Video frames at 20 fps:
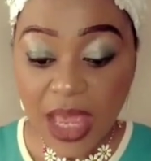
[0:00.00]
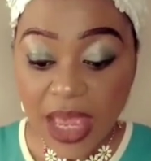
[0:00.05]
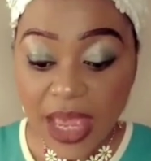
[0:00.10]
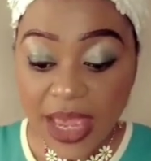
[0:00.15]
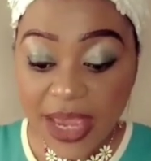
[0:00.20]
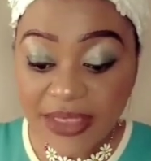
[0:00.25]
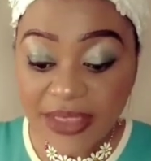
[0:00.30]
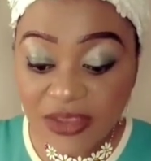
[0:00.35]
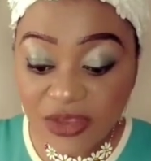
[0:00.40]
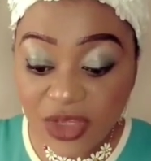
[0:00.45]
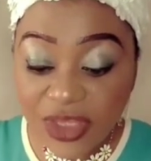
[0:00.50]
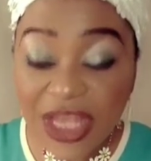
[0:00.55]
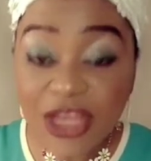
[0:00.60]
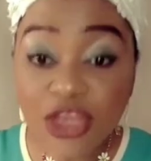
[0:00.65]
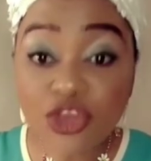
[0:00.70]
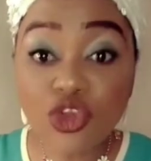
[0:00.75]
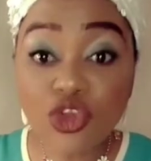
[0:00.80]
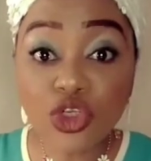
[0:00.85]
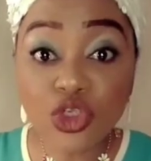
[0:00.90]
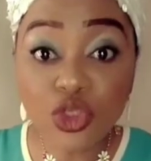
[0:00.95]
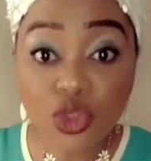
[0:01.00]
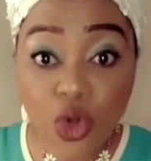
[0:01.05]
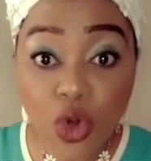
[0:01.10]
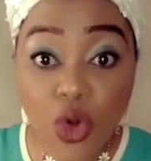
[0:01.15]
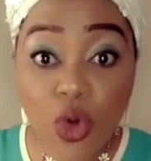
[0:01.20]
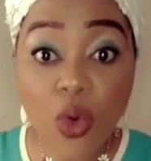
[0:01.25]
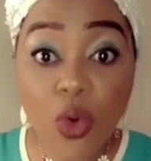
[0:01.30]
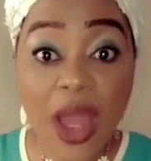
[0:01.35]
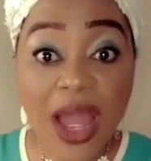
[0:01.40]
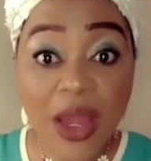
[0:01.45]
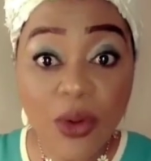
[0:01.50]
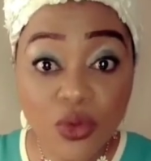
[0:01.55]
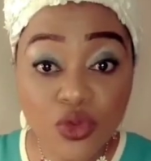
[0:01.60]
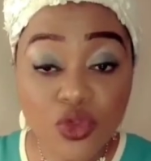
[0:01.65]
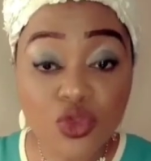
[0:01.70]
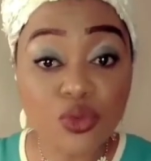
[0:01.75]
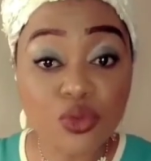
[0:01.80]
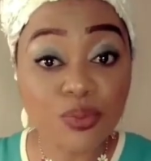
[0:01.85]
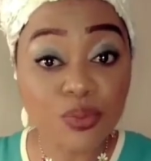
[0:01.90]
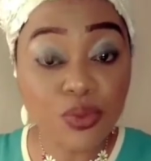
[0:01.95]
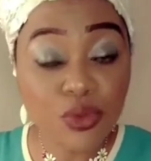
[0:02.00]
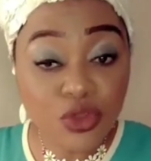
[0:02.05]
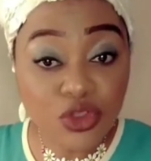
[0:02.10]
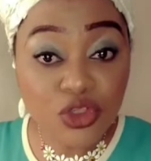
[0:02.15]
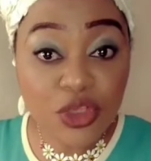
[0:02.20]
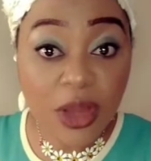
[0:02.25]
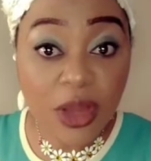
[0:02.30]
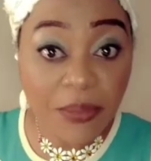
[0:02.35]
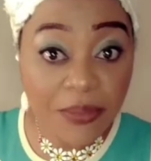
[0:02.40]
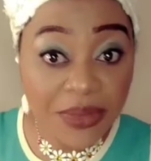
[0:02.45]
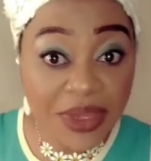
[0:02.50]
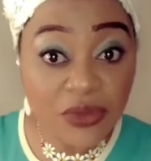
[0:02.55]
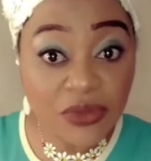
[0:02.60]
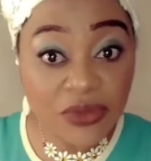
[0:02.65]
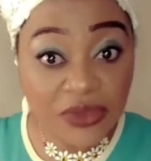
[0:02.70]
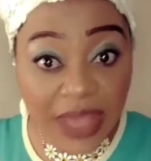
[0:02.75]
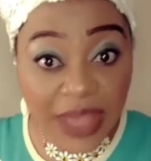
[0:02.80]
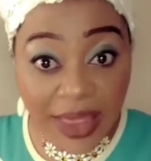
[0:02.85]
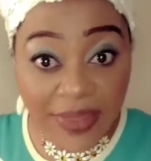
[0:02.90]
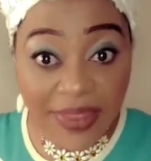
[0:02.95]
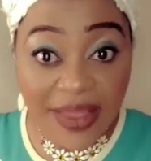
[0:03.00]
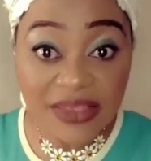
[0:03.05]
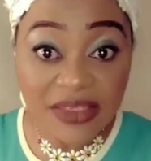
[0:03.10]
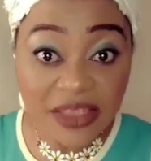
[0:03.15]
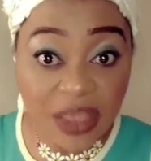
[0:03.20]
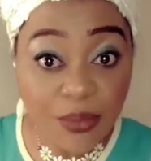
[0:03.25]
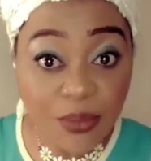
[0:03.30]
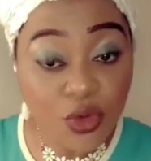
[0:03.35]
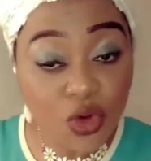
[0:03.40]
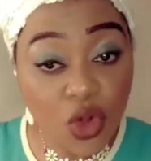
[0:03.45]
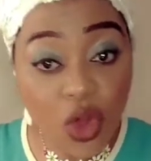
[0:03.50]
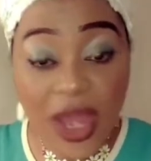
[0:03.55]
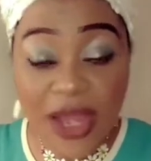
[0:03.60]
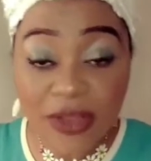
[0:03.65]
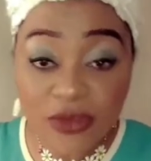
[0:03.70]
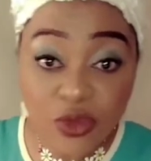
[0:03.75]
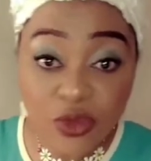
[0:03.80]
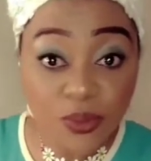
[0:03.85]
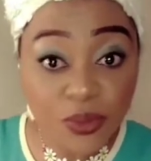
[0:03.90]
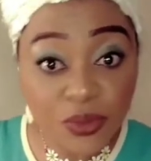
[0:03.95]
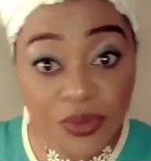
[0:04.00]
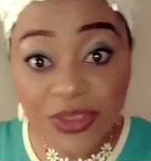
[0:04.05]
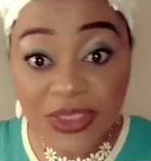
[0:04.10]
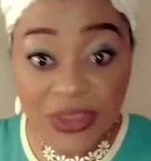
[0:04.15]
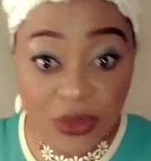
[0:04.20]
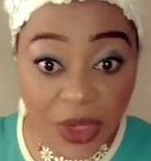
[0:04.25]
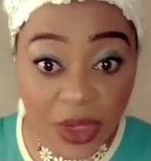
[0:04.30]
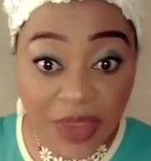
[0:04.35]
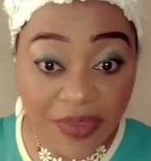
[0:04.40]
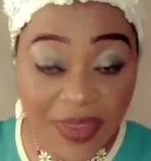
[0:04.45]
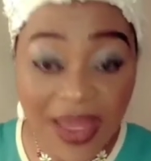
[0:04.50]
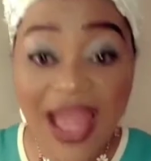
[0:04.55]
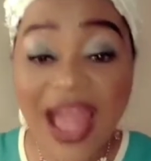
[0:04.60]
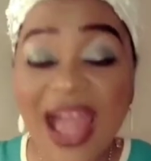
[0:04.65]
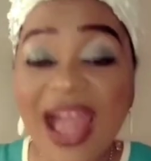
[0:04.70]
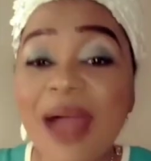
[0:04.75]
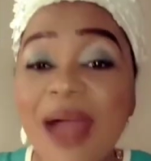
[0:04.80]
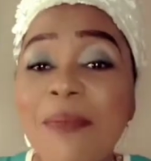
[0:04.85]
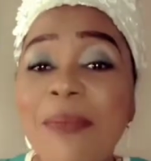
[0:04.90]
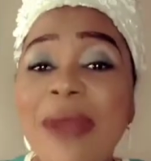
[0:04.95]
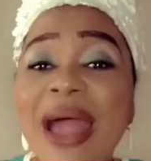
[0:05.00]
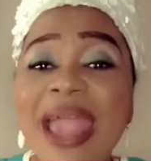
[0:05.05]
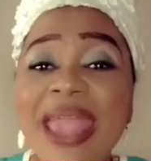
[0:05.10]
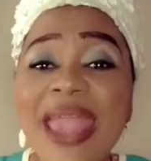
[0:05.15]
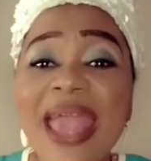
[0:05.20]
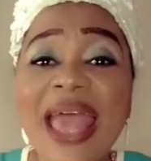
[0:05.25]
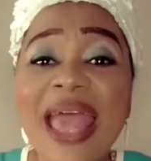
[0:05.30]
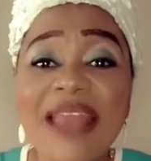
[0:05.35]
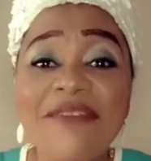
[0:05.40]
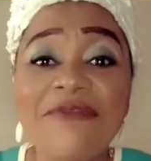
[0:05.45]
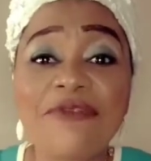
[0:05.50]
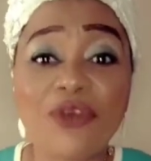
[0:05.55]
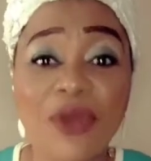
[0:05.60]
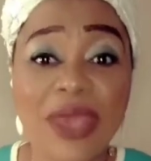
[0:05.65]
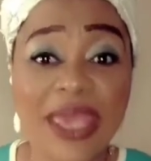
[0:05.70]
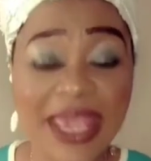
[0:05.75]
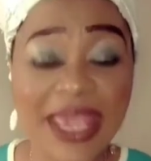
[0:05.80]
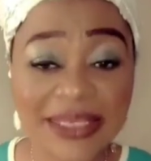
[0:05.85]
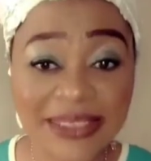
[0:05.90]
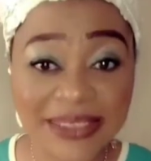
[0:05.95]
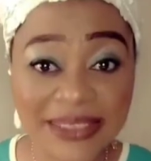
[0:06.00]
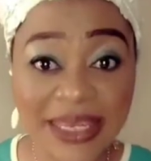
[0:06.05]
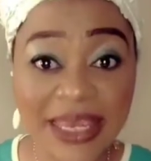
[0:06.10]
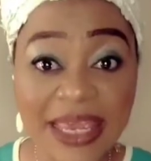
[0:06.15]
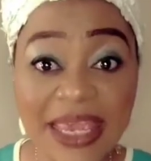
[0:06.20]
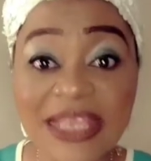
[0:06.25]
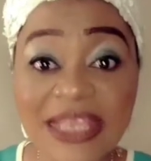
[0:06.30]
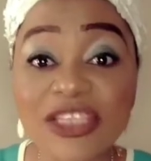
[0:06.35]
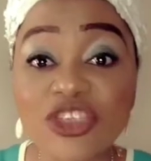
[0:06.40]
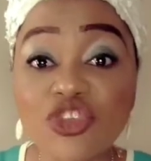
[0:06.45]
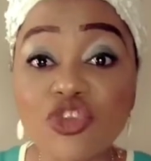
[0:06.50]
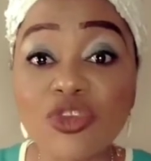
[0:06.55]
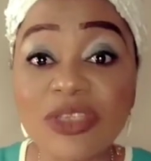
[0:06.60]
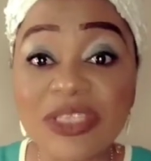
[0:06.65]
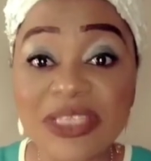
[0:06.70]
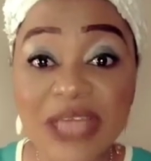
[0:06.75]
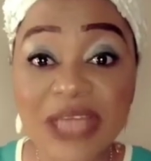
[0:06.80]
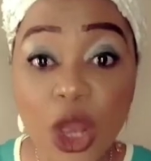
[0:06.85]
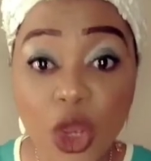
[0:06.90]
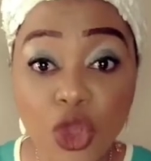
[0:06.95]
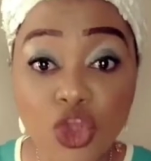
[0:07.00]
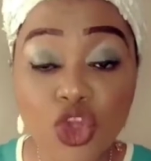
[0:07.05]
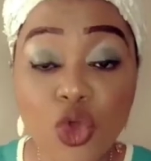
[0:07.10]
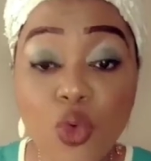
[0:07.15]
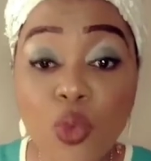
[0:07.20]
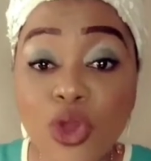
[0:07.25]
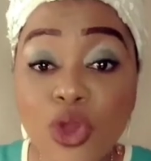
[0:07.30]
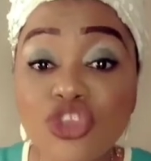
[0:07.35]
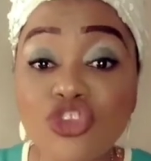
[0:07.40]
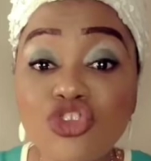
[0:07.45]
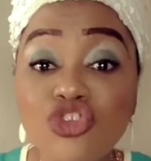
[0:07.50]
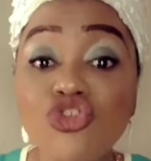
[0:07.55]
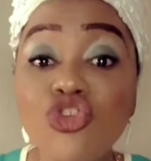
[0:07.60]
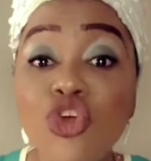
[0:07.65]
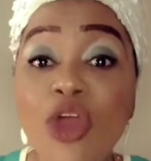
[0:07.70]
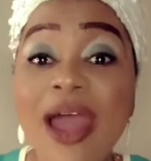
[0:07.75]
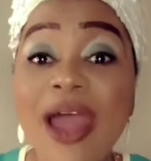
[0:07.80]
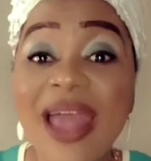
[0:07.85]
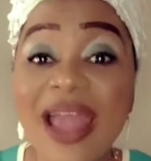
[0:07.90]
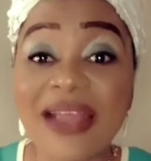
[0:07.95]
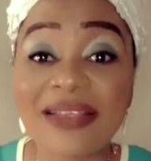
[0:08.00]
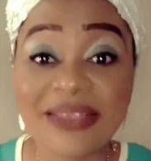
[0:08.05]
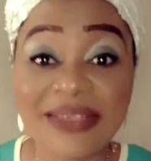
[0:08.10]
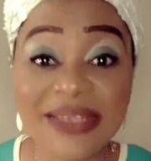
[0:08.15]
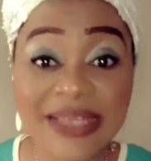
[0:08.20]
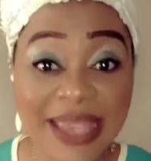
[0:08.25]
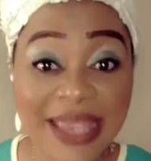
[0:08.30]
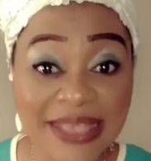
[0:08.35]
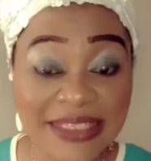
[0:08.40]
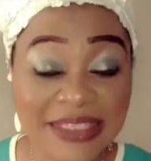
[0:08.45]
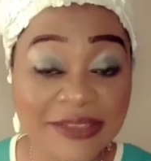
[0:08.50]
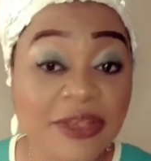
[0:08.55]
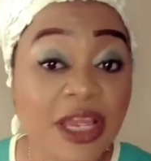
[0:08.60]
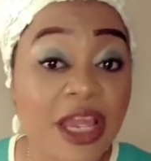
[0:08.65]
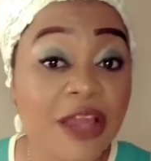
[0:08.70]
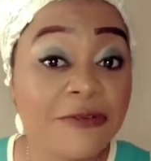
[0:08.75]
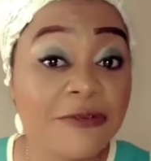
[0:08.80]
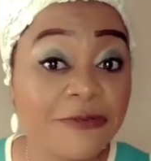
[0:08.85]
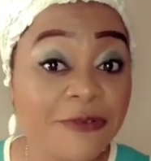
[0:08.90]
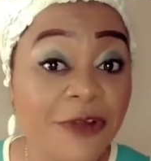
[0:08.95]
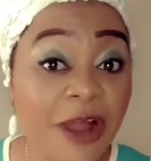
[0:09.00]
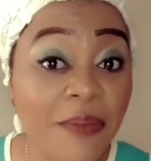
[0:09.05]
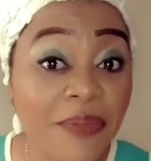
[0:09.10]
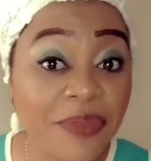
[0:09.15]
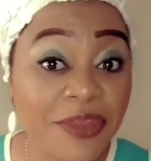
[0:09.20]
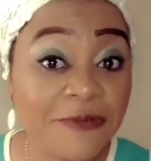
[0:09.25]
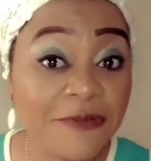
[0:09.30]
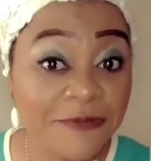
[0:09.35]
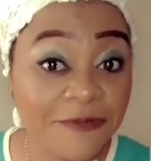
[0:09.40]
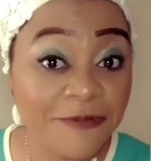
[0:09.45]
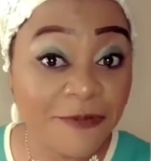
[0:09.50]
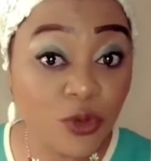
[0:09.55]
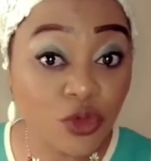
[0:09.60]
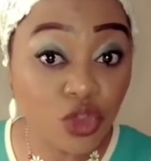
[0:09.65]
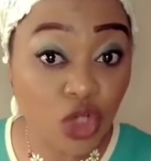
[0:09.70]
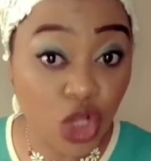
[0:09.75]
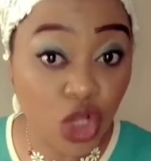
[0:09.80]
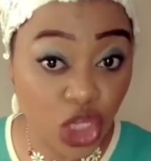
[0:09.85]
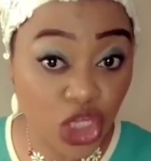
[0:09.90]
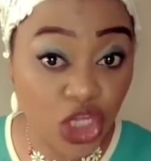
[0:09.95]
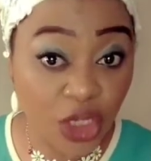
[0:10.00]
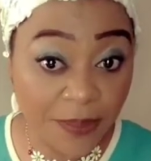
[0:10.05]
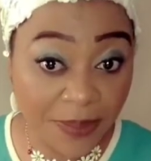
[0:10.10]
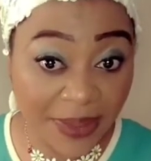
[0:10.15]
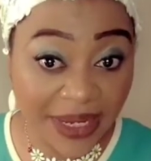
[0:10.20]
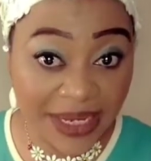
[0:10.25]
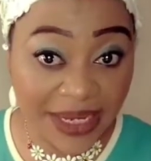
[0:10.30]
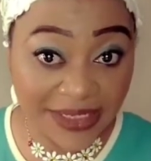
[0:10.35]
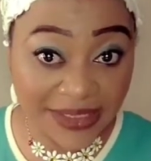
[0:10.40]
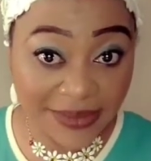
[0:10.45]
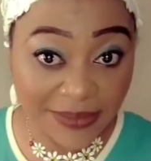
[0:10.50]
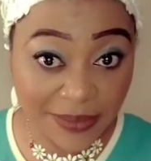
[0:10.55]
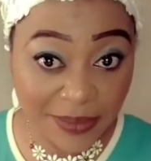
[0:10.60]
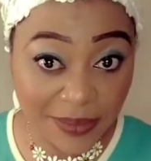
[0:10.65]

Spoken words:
It's not that you don't know how to put your meal together. Some know how to put it together. And my advocacy is to tell you what you are actually getting from the food on your plate.